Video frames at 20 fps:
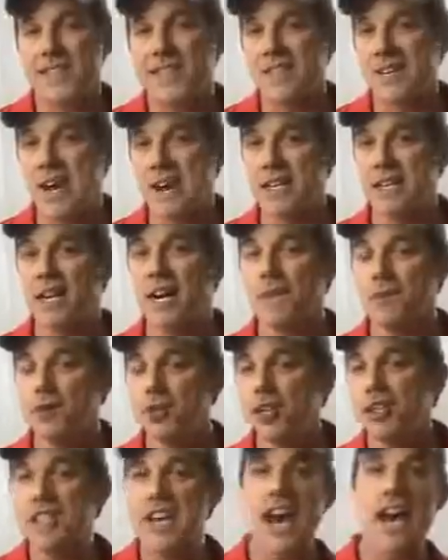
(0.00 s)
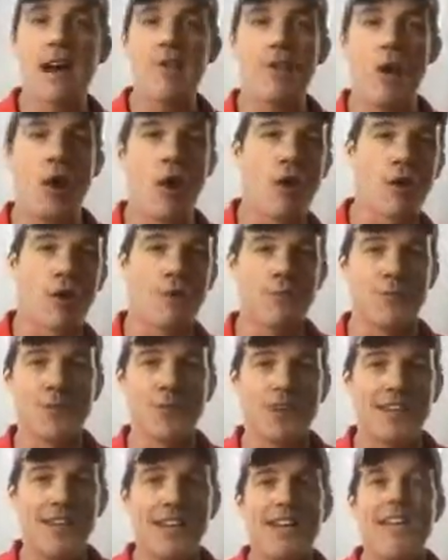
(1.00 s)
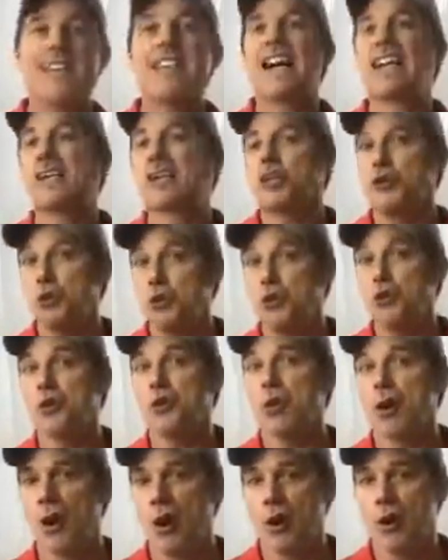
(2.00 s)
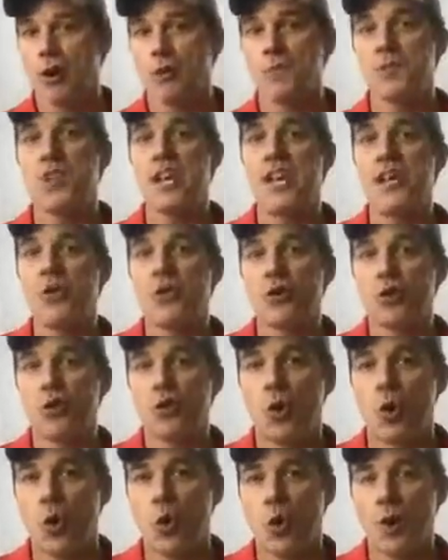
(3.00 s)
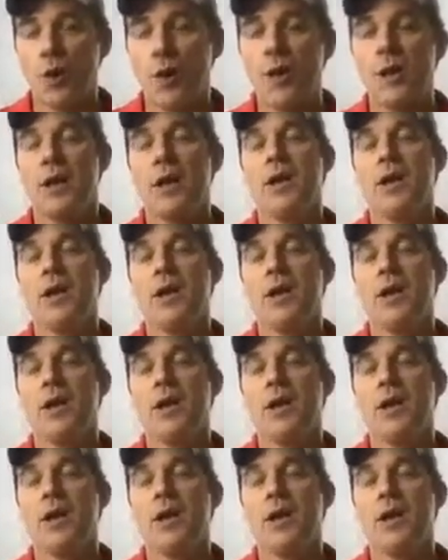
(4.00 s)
It's not enough just to have arms. You got to use your arms and your core